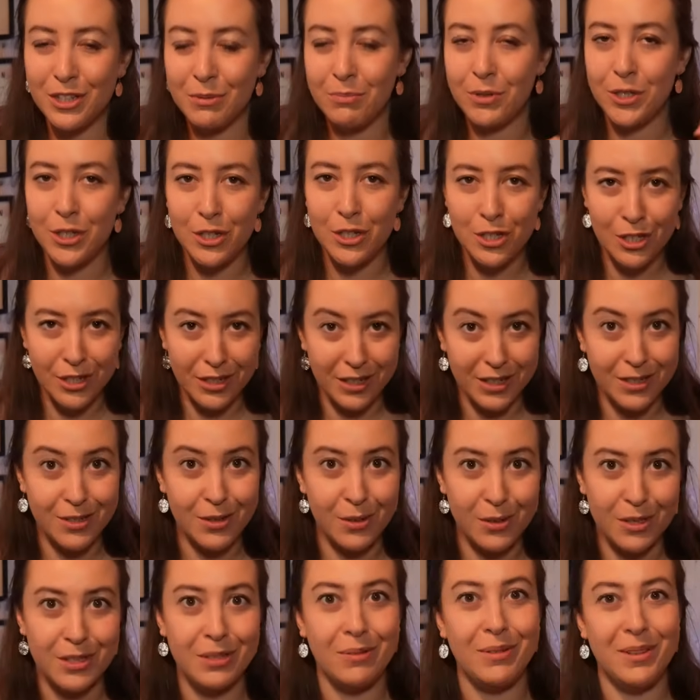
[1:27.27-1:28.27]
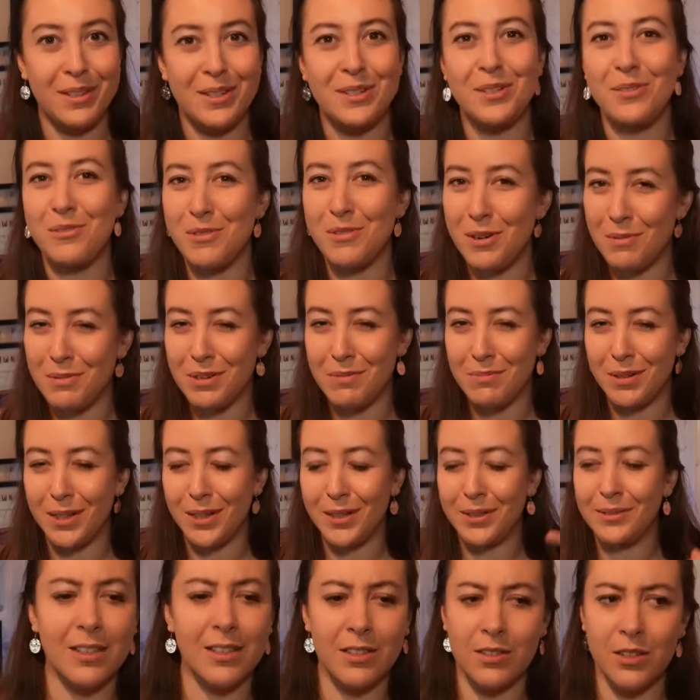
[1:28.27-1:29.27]
The merch link is also in the description
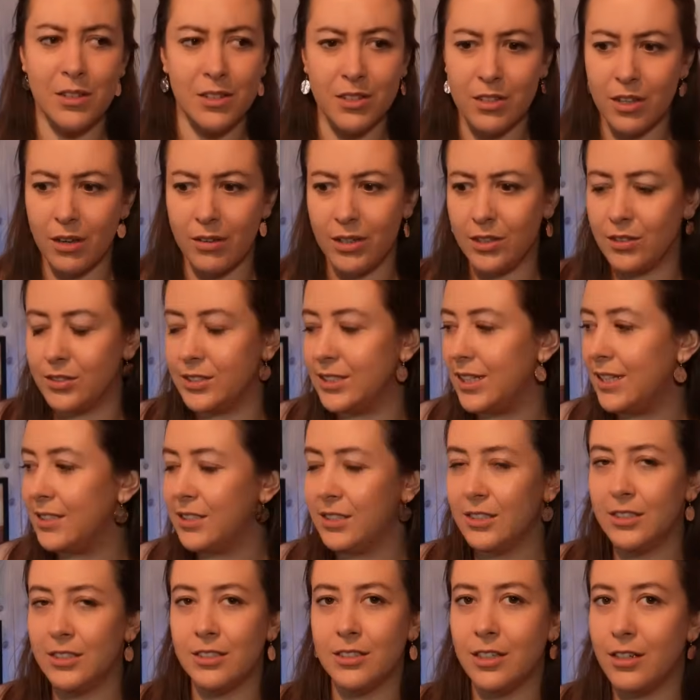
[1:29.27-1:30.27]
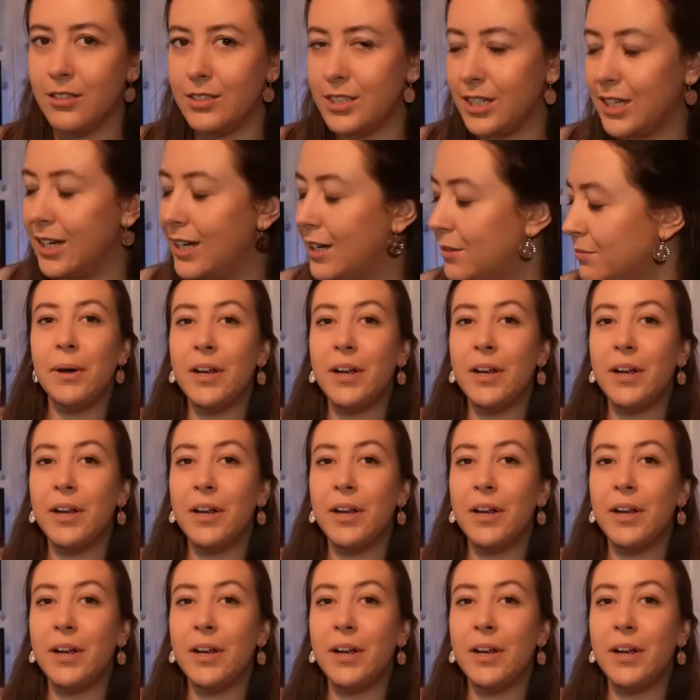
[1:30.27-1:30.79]
below. There's lots going on there, so just go check it out.